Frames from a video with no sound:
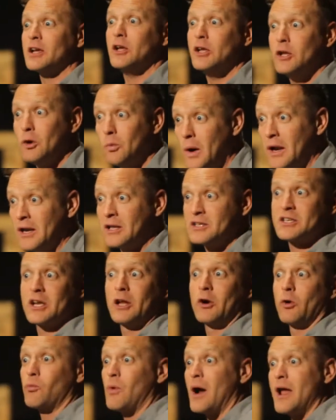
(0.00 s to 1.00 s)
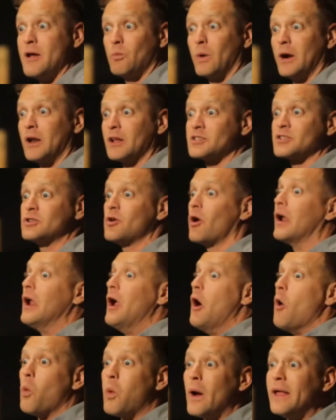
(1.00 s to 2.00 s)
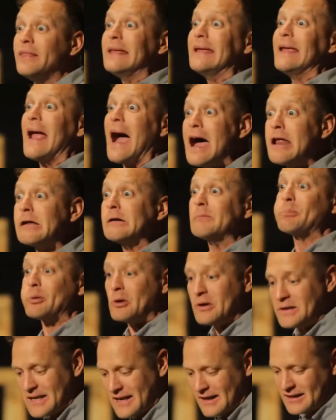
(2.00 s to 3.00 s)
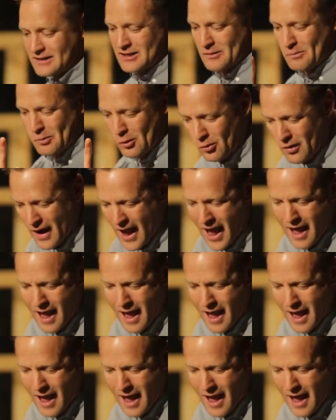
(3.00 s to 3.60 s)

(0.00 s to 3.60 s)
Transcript: tell you when it's going to rain, when it's not. When the unpredictable